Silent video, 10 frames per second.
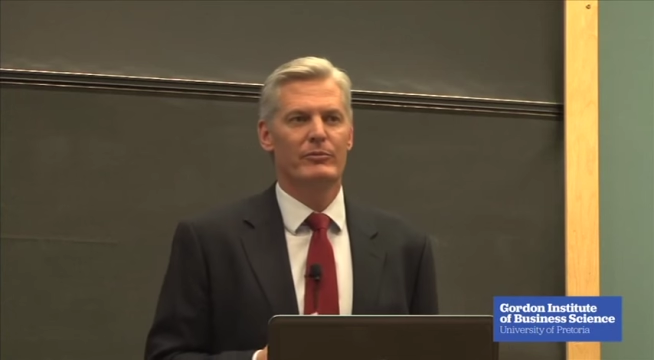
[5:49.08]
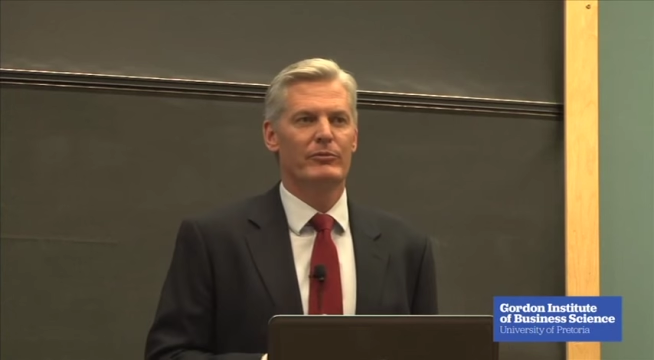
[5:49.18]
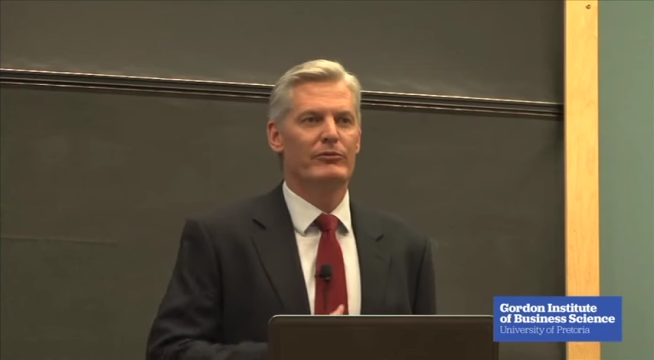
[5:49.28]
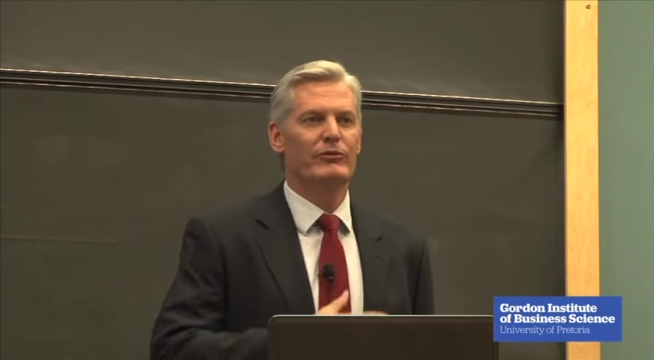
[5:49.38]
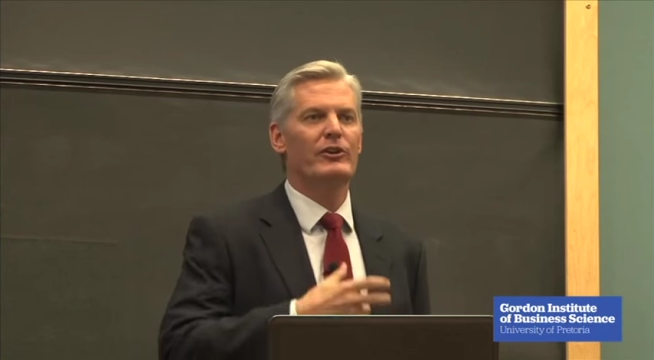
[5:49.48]

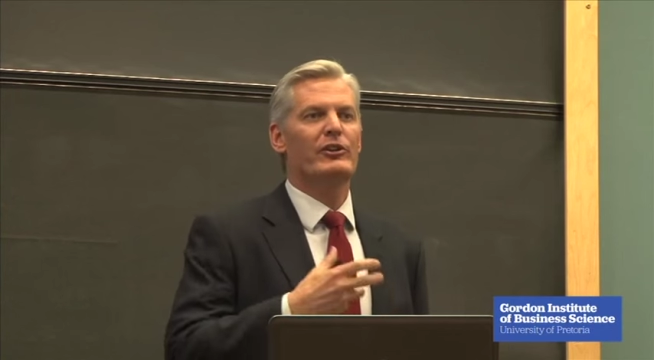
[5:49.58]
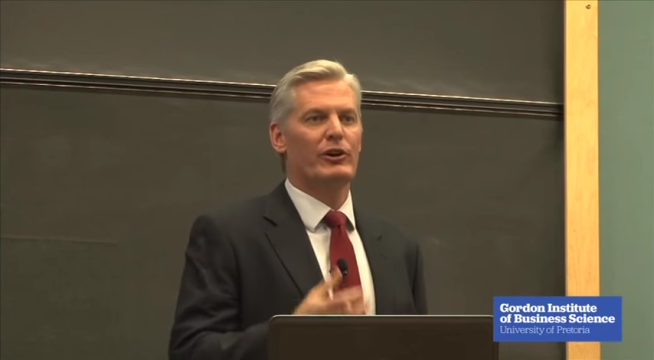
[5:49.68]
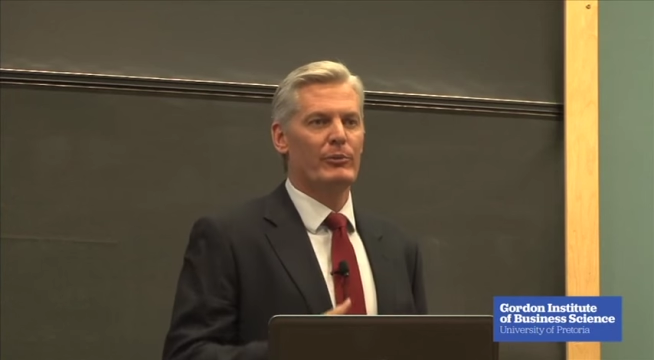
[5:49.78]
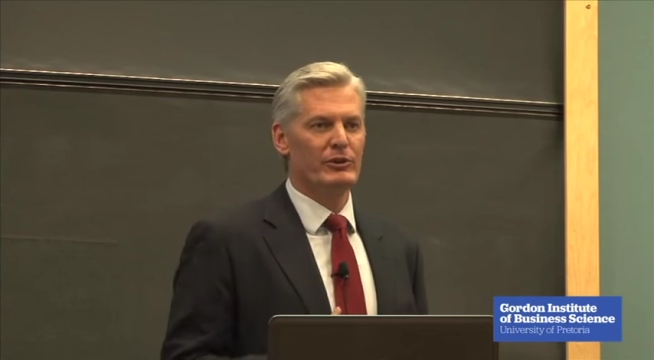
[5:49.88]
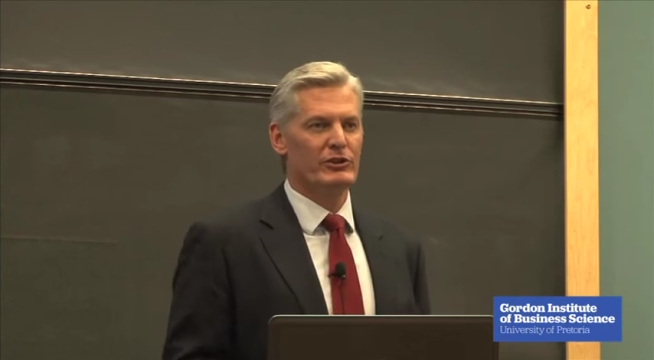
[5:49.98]
further
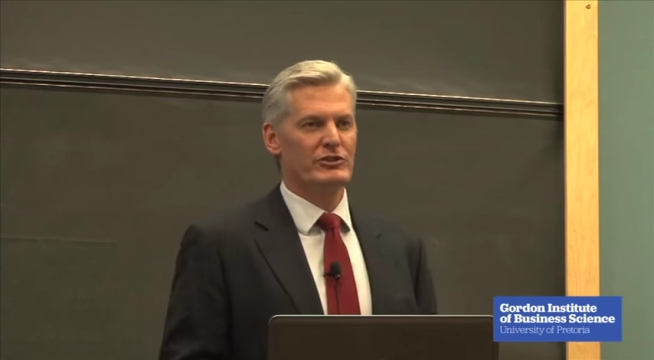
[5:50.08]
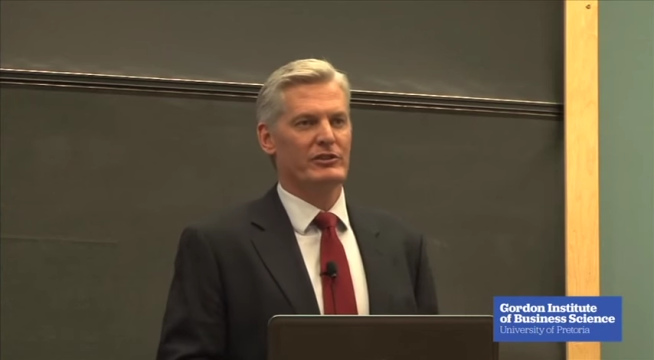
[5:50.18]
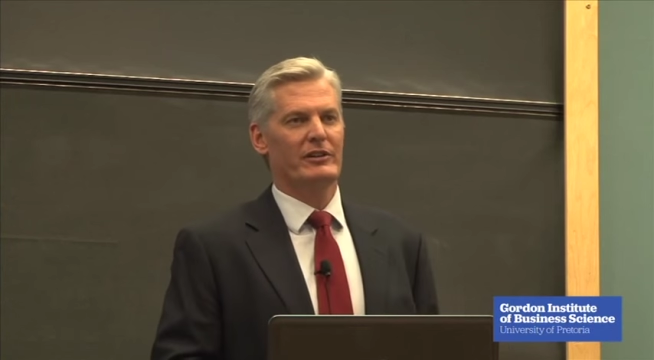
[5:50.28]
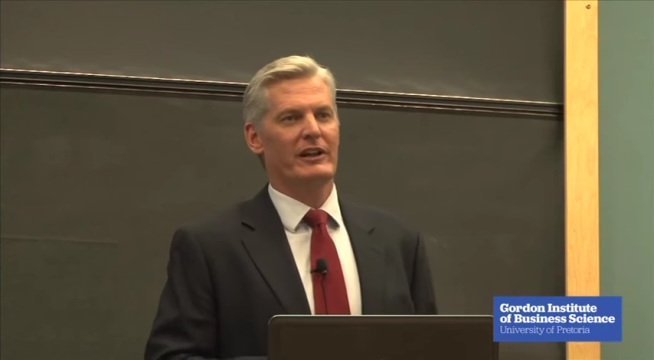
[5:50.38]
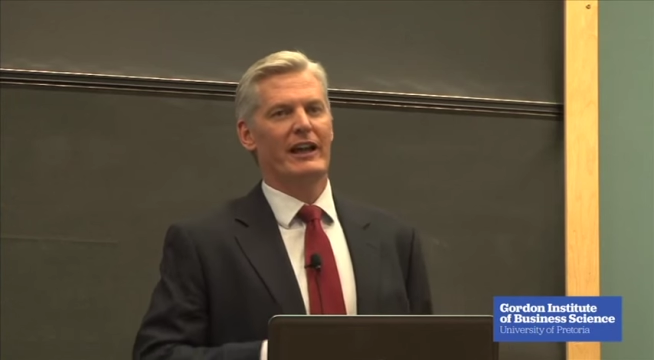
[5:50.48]

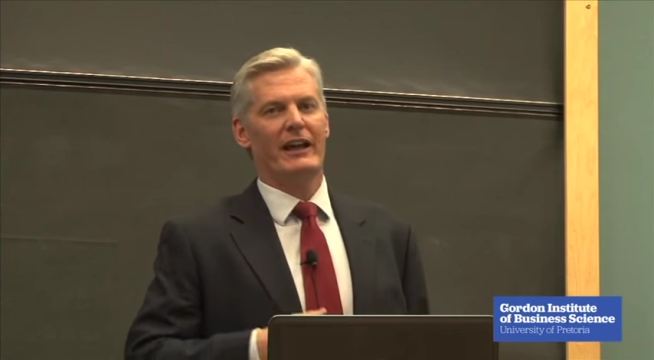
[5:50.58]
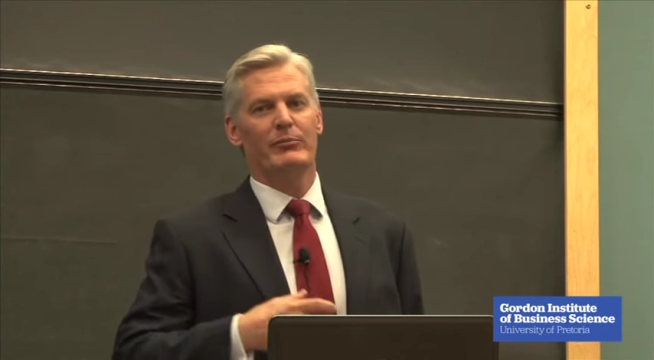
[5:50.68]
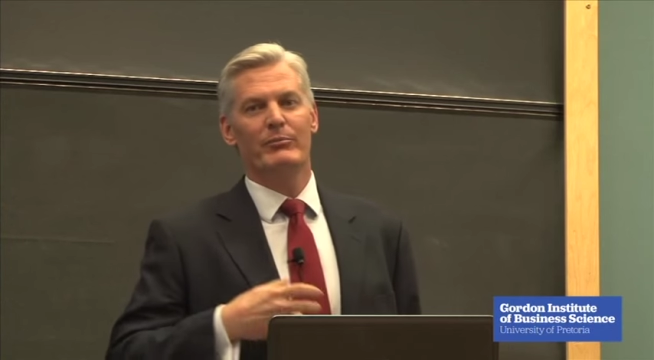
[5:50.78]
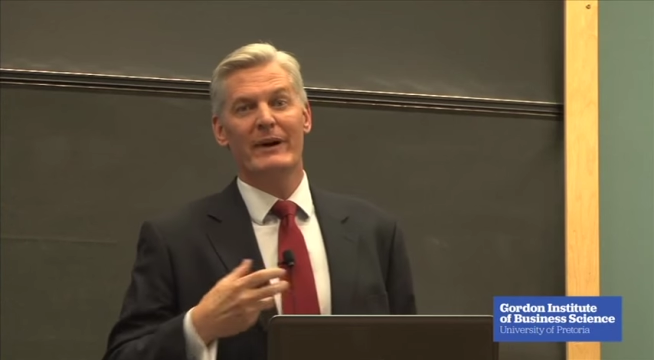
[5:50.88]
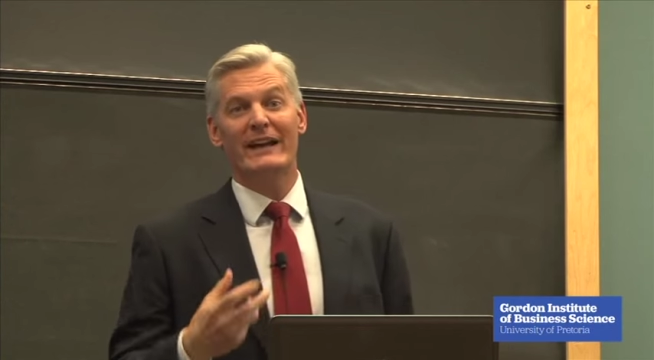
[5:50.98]
competition
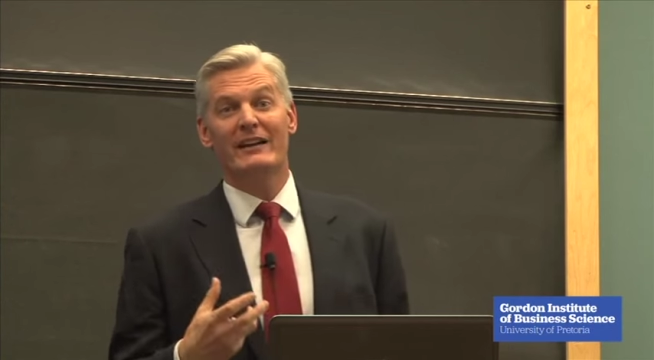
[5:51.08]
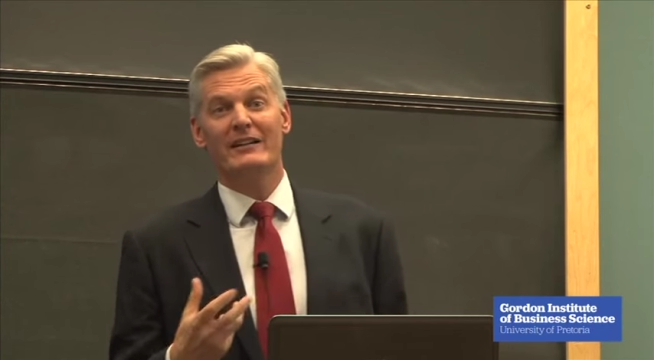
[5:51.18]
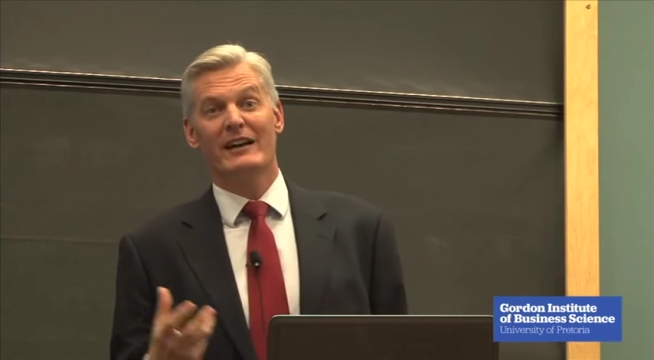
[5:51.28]
and make